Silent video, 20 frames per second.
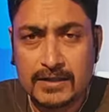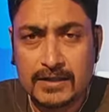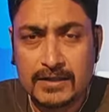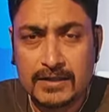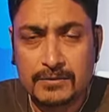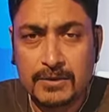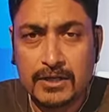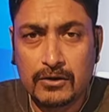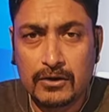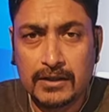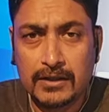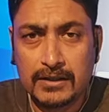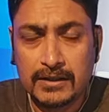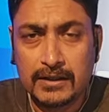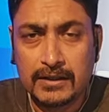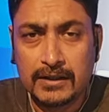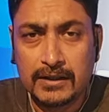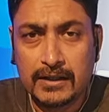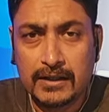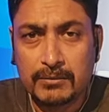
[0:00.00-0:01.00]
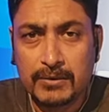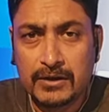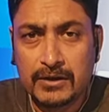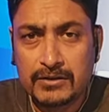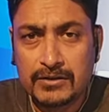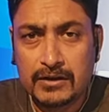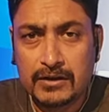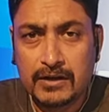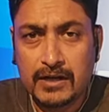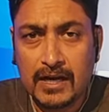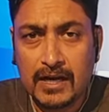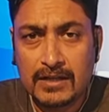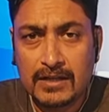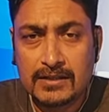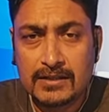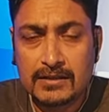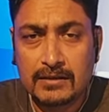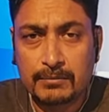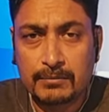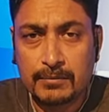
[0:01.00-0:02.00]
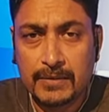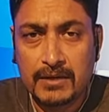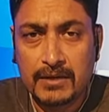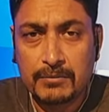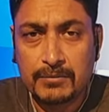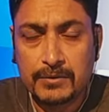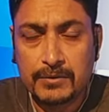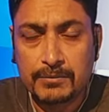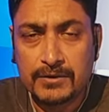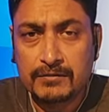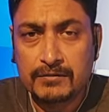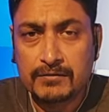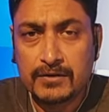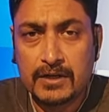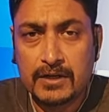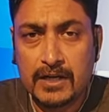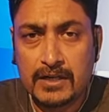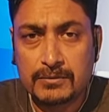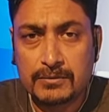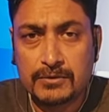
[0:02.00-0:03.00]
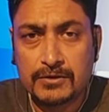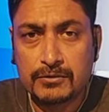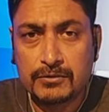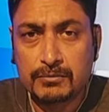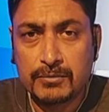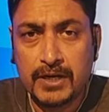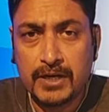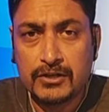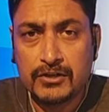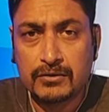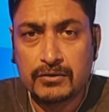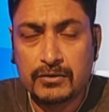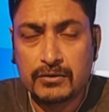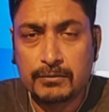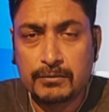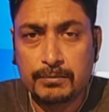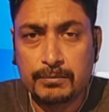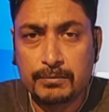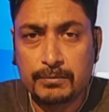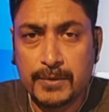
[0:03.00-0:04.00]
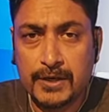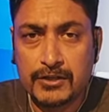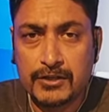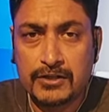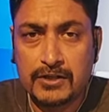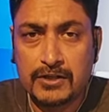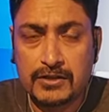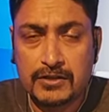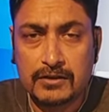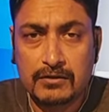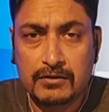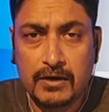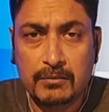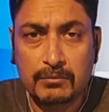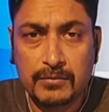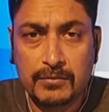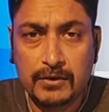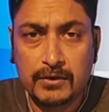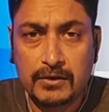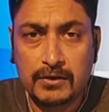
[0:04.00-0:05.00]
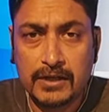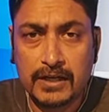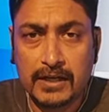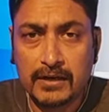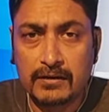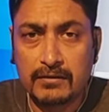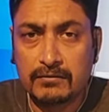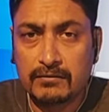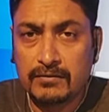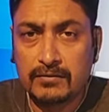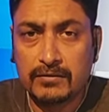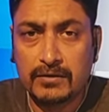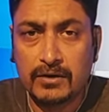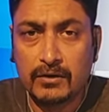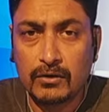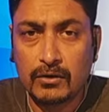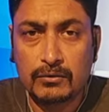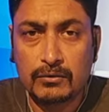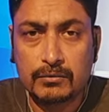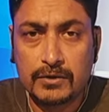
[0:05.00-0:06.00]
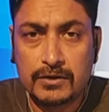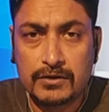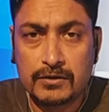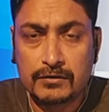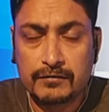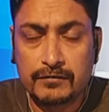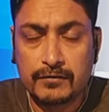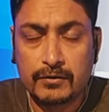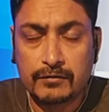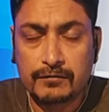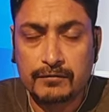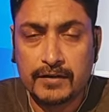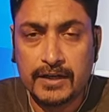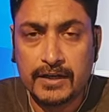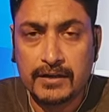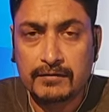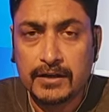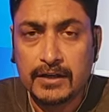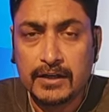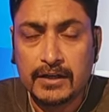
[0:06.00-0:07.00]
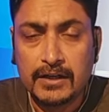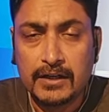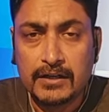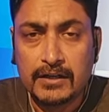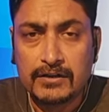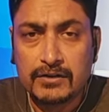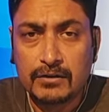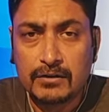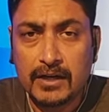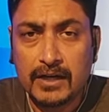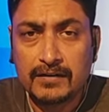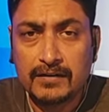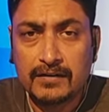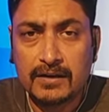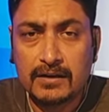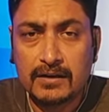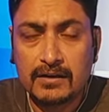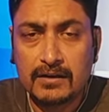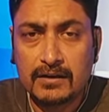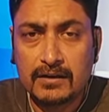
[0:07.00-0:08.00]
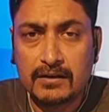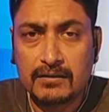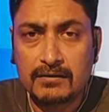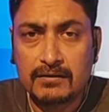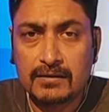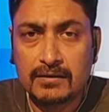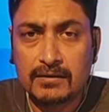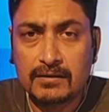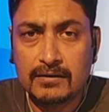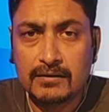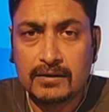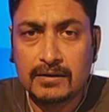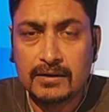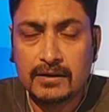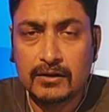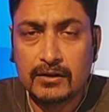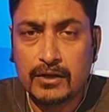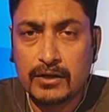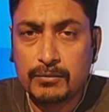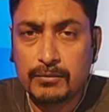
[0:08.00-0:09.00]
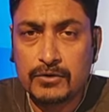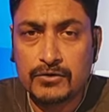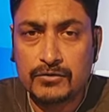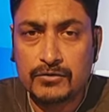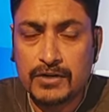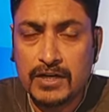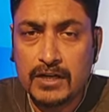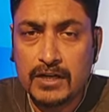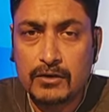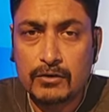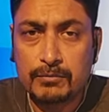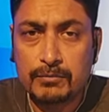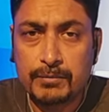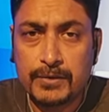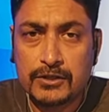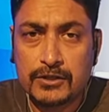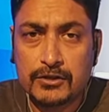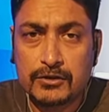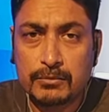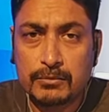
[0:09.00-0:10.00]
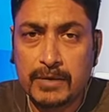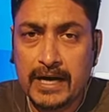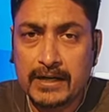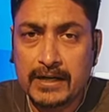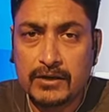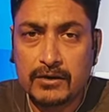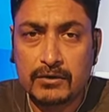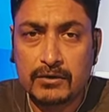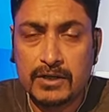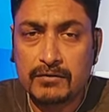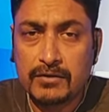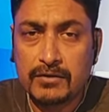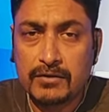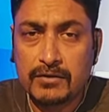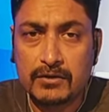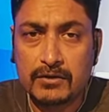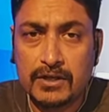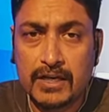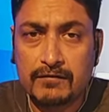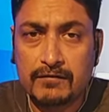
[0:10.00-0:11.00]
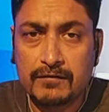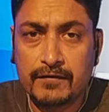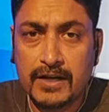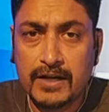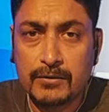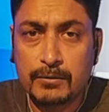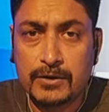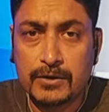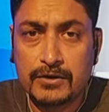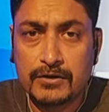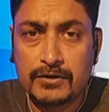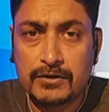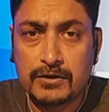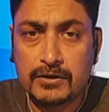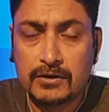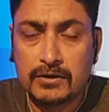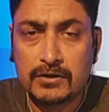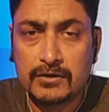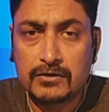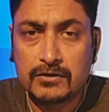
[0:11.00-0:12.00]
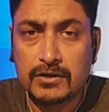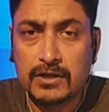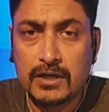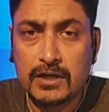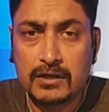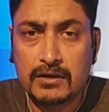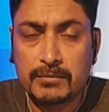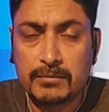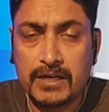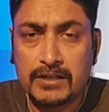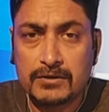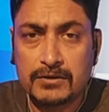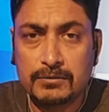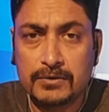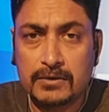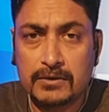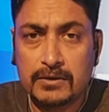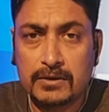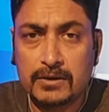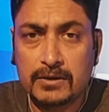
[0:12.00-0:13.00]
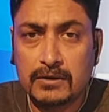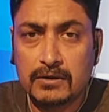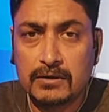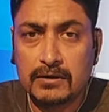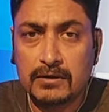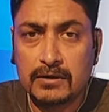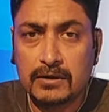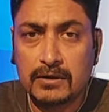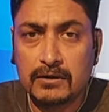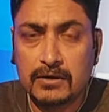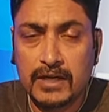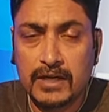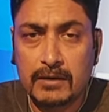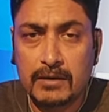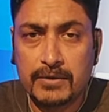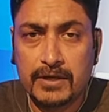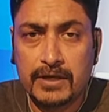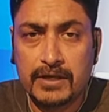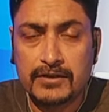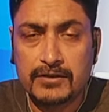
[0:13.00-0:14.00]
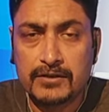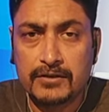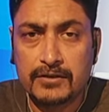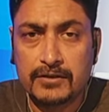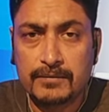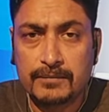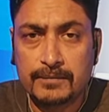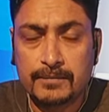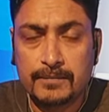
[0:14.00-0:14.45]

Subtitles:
as we call it, because the main purpose of the grass was to make sure the pitch doesn't crumble on day 3 onwards or 4, 5. So I think, it was really good pitch to bat on even on day 5, which the Sri Lankan batsmen, capitalized on.